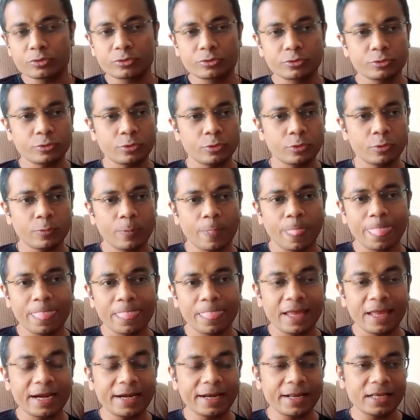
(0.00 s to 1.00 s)
So
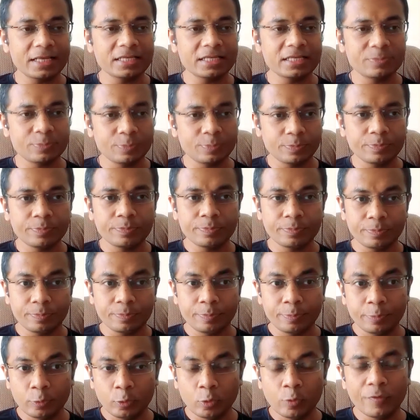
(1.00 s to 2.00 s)
that has
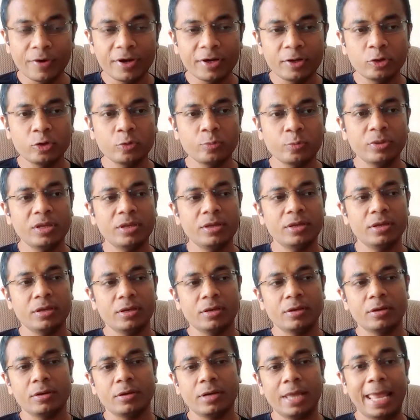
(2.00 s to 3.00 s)
proven to be
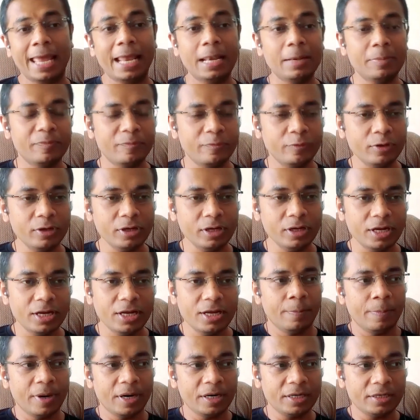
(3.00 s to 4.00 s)
helpful,
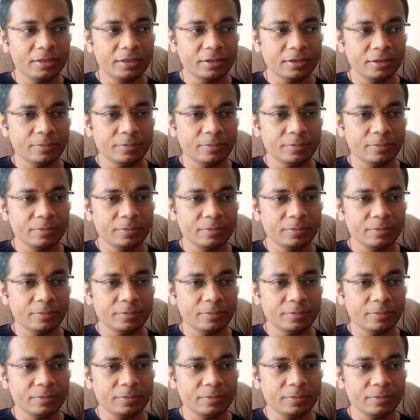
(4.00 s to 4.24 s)
but